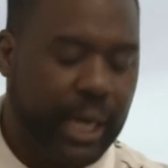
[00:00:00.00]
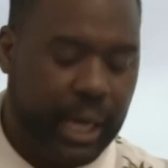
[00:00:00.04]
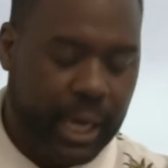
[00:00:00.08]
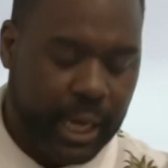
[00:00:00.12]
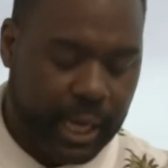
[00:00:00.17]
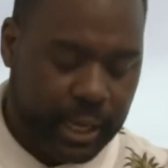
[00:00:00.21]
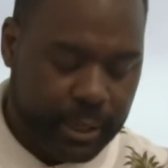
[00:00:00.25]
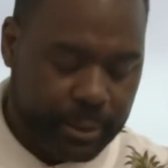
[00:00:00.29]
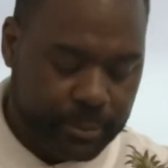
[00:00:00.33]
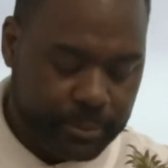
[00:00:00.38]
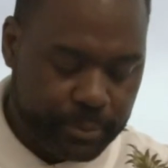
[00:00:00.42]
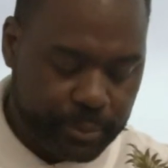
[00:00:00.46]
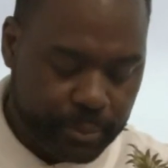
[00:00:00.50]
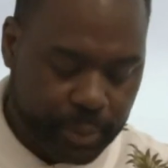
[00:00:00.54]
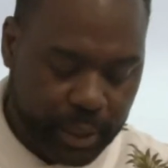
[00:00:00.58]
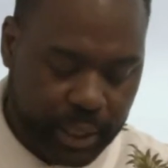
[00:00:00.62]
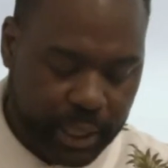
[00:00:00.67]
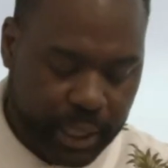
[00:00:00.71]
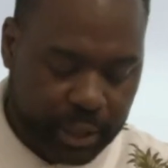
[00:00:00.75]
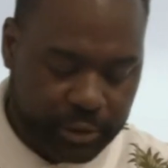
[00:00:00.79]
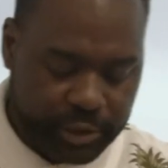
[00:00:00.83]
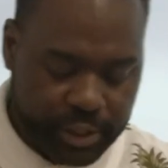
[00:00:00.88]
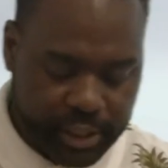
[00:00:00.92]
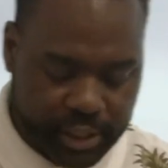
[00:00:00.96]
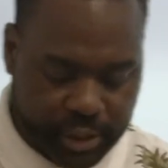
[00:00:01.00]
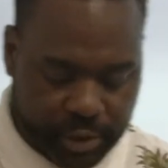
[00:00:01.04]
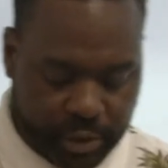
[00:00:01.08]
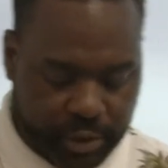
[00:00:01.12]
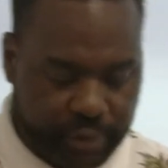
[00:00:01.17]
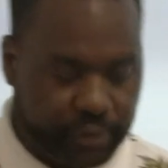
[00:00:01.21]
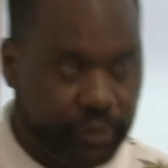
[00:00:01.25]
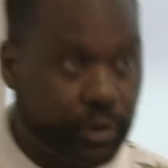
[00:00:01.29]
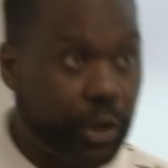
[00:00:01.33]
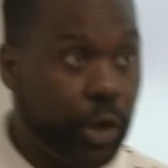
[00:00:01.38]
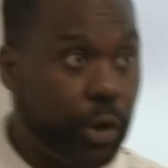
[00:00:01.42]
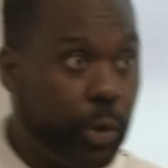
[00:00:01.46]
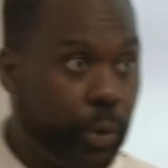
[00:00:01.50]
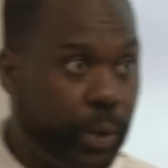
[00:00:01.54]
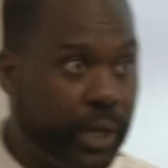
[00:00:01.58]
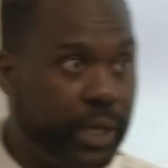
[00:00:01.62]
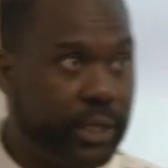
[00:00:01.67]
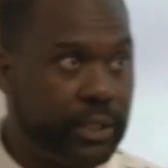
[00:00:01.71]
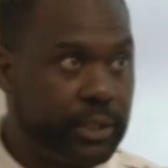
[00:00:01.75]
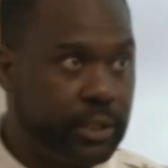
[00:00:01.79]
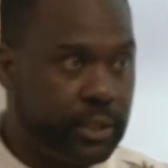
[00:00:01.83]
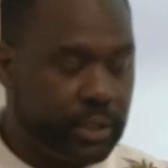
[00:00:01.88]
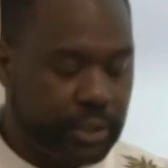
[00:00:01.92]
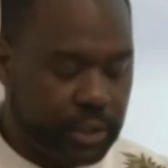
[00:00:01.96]
But I'll just sort of go
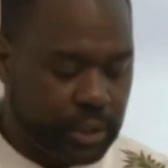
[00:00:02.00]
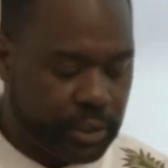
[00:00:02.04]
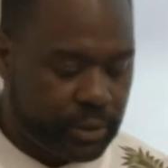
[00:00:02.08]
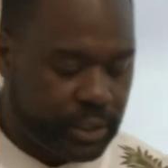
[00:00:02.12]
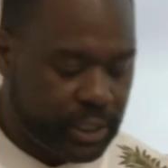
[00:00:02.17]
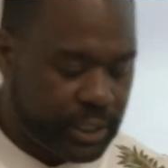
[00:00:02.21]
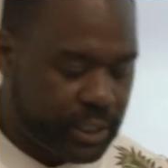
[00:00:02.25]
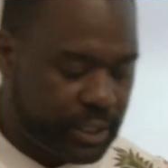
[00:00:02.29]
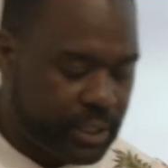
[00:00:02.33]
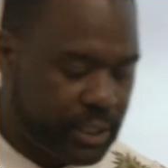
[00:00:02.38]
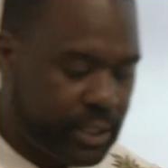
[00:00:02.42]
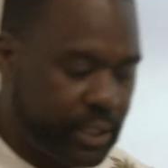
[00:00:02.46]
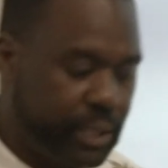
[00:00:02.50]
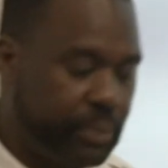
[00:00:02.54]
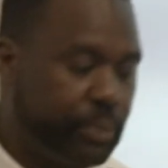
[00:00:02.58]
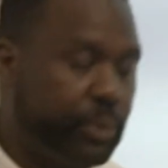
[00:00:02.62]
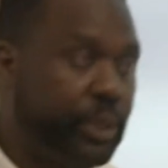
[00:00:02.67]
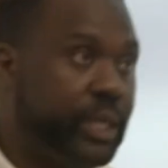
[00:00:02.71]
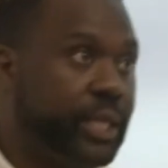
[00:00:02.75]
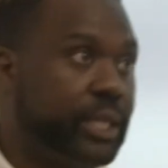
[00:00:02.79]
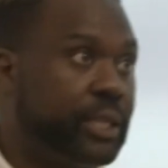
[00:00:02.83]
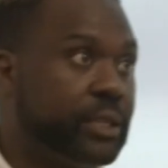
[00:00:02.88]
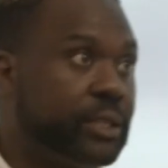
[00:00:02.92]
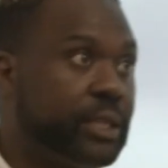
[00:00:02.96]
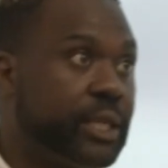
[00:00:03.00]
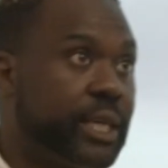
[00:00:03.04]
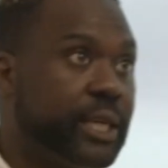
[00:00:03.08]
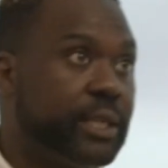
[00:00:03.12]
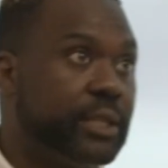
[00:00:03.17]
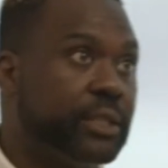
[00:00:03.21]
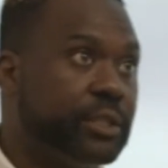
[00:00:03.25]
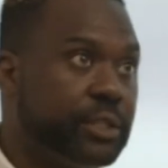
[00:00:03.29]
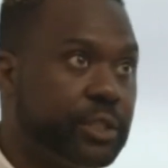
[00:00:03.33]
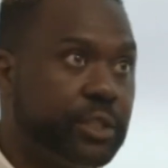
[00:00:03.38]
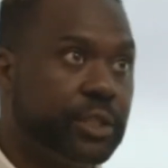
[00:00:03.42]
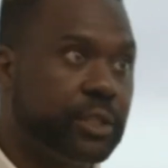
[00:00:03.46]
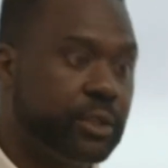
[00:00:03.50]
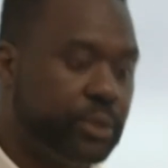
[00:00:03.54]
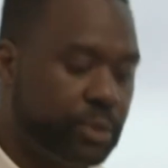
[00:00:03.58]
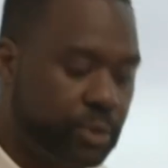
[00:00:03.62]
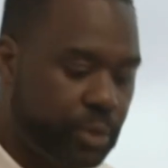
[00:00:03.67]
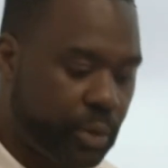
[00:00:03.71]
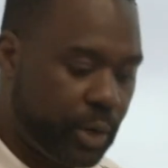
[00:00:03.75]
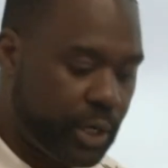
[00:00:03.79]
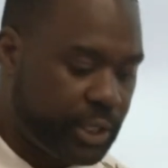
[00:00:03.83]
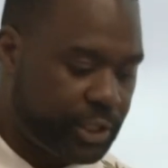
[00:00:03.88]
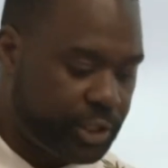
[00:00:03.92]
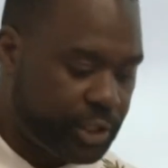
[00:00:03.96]
into this, and then we can get into
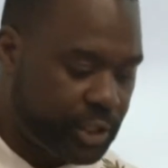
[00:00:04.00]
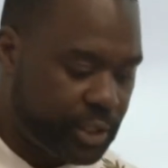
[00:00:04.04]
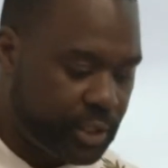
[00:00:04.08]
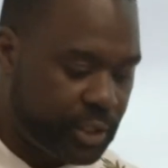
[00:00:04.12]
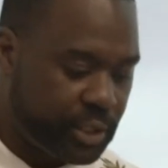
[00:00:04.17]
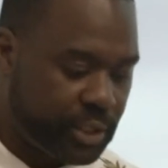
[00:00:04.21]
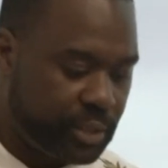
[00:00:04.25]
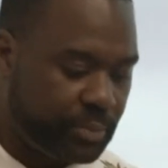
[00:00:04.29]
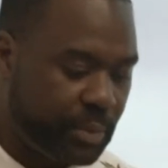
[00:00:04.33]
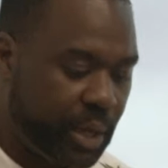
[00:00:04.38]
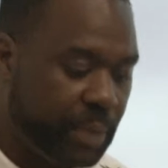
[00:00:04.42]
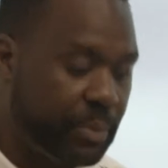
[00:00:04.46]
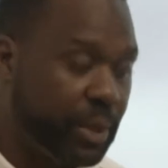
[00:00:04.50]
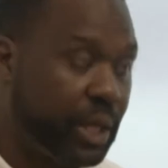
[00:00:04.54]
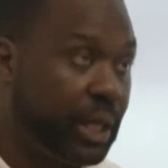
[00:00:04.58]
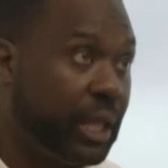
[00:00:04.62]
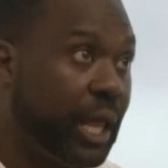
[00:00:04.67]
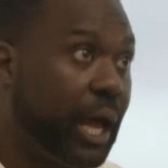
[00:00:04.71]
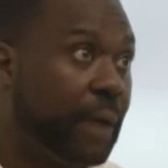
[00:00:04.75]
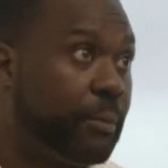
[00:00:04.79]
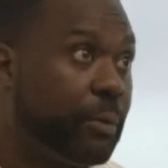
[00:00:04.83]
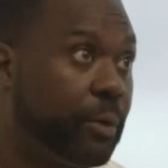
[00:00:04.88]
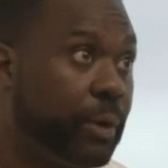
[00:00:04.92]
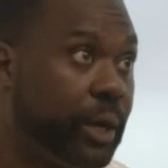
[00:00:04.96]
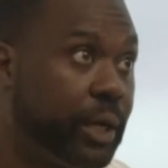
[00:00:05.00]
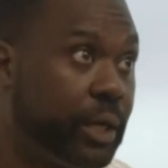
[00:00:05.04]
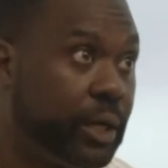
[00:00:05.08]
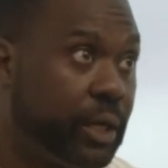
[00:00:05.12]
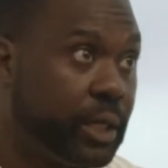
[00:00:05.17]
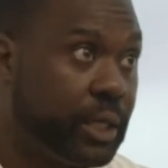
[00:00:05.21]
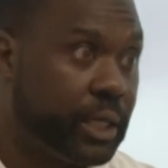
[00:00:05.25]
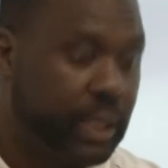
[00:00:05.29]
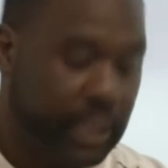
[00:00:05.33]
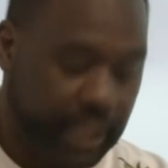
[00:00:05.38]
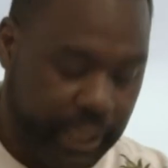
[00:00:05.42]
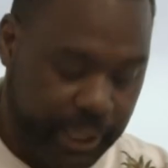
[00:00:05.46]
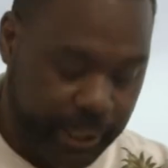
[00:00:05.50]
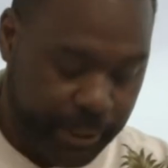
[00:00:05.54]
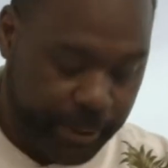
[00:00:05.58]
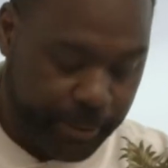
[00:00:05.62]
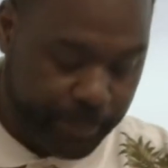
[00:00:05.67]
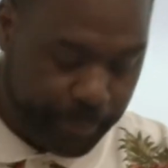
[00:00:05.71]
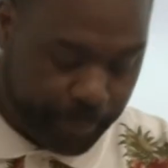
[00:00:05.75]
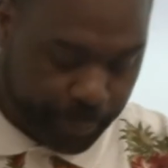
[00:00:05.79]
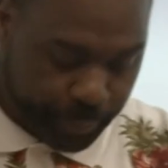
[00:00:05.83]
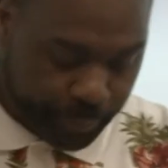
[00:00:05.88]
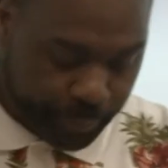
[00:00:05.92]
questions and maybe elaborate on it later.